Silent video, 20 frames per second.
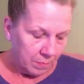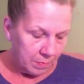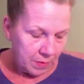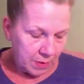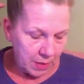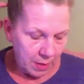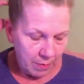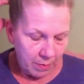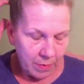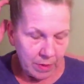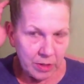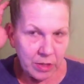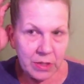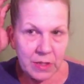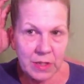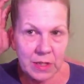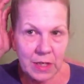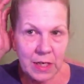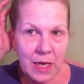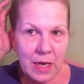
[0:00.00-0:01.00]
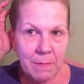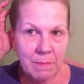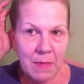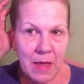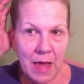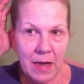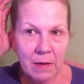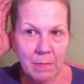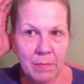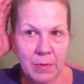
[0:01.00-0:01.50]
So just to keep
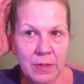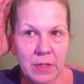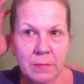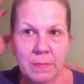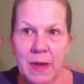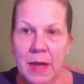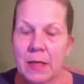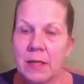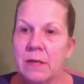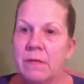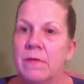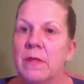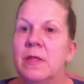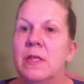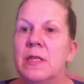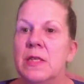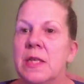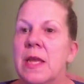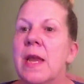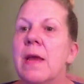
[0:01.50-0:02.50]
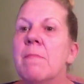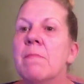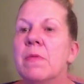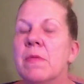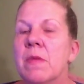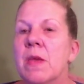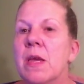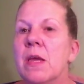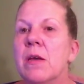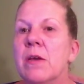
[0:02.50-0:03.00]
that in perspective. And the same
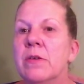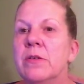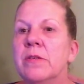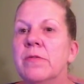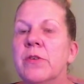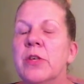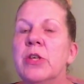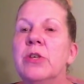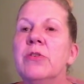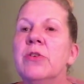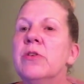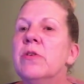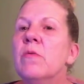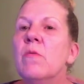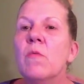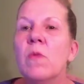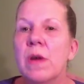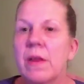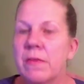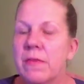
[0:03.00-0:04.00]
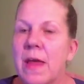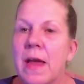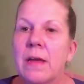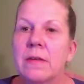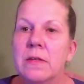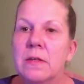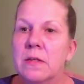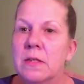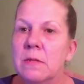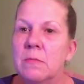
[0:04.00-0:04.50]
thing goes for you. You don't want
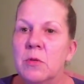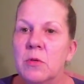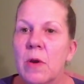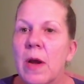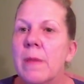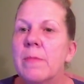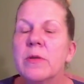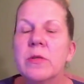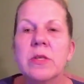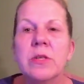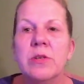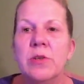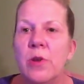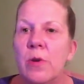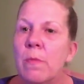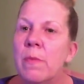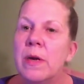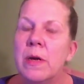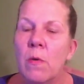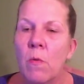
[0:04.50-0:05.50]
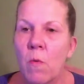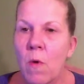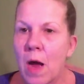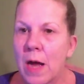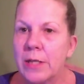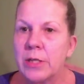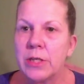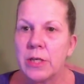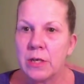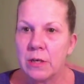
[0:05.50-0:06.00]
1,000 subscribers and nobody
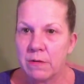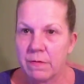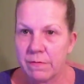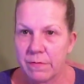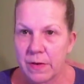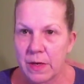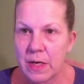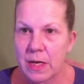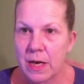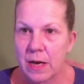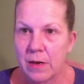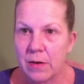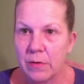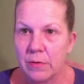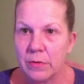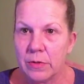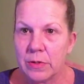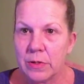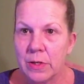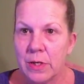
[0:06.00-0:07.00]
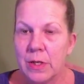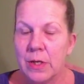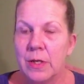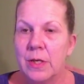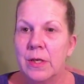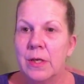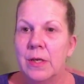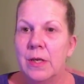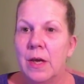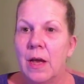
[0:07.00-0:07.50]
watching your videos.
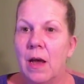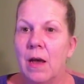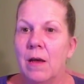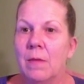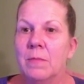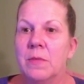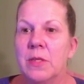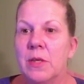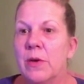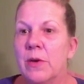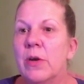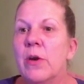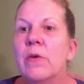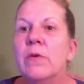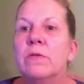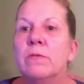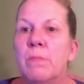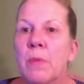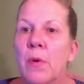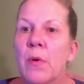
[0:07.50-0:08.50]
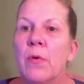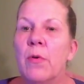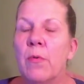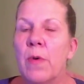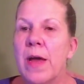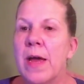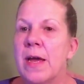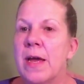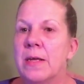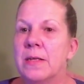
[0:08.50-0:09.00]
So it goes both
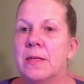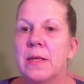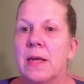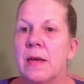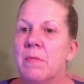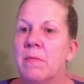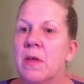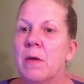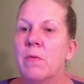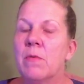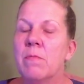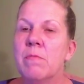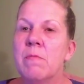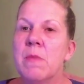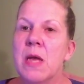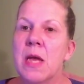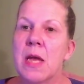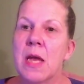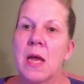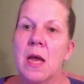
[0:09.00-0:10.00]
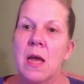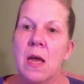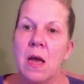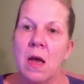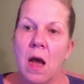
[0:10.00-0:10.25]
ways. Same thing with me.